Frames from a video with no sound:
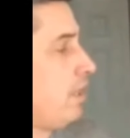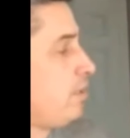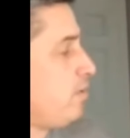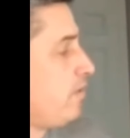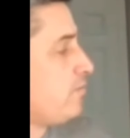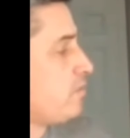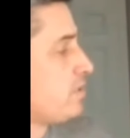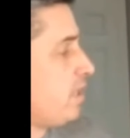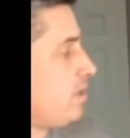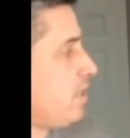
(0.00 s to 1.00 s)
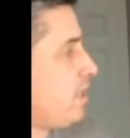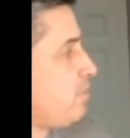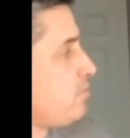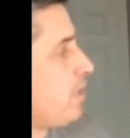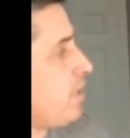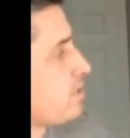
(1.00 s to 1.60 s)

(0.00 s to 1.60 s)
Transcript: and you have those unhappy